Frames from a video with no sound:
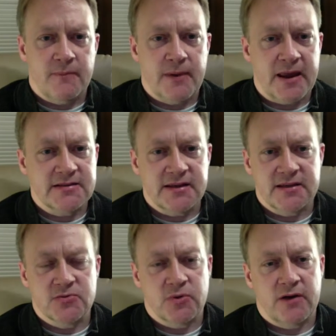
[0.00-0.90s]

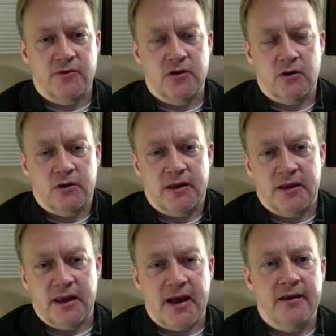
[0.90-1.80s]
paintings, whatever you're
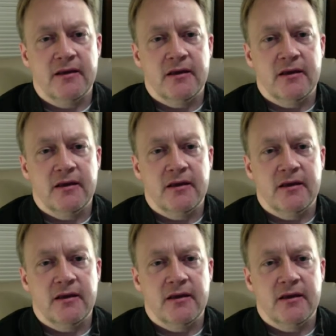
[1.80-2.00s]
looking at,